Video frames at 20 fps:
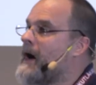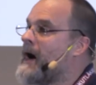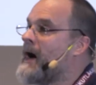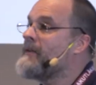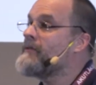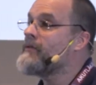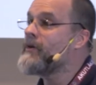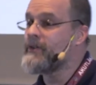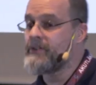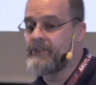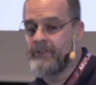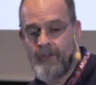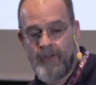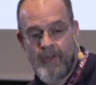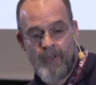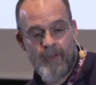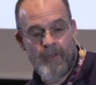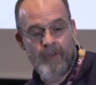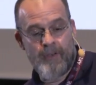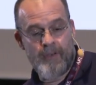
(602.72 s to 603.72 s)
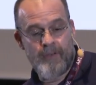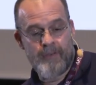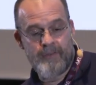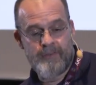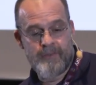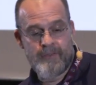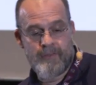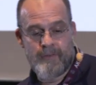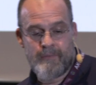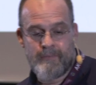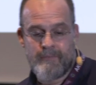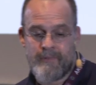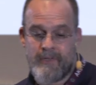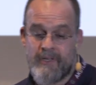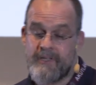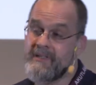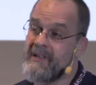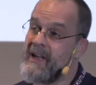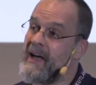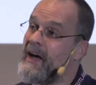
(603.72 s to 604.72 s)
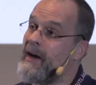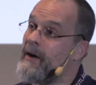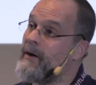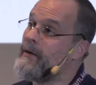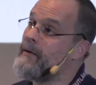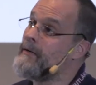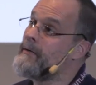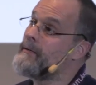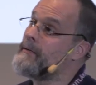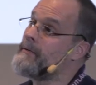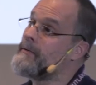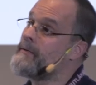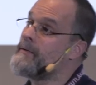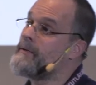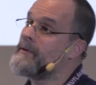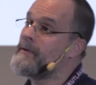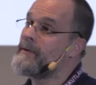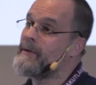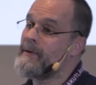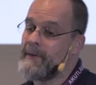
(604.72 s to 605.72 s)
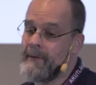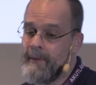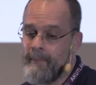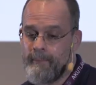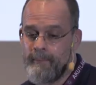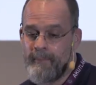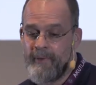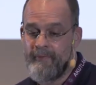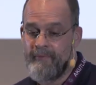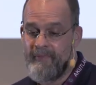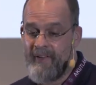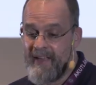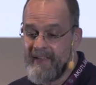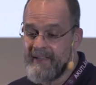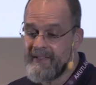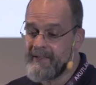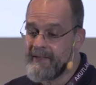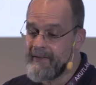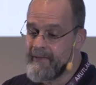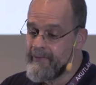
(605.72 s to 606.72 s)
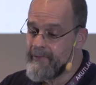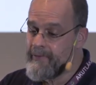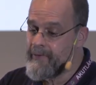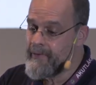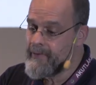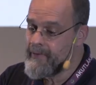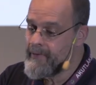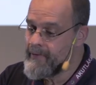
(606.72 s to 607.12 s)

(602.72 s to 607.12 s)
I've got to learn just how pervasive